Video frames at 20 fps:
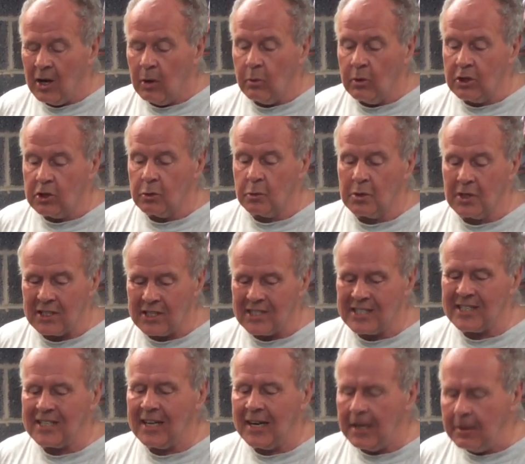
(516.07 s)
which was a
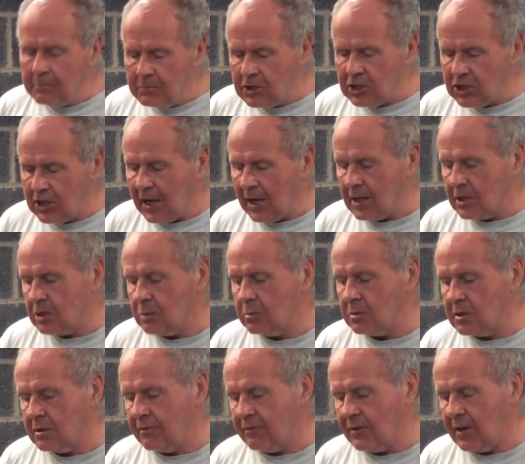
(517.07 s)
slim chance,
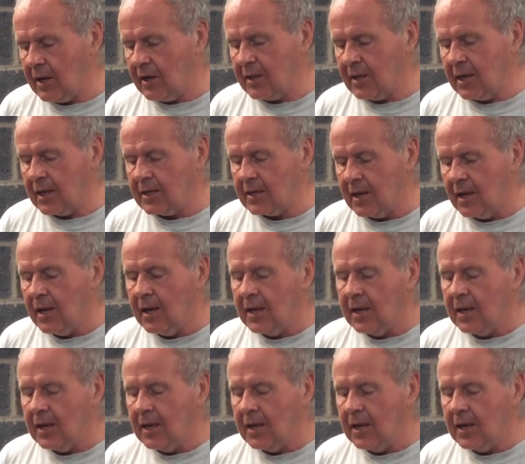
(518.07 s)
was the fact that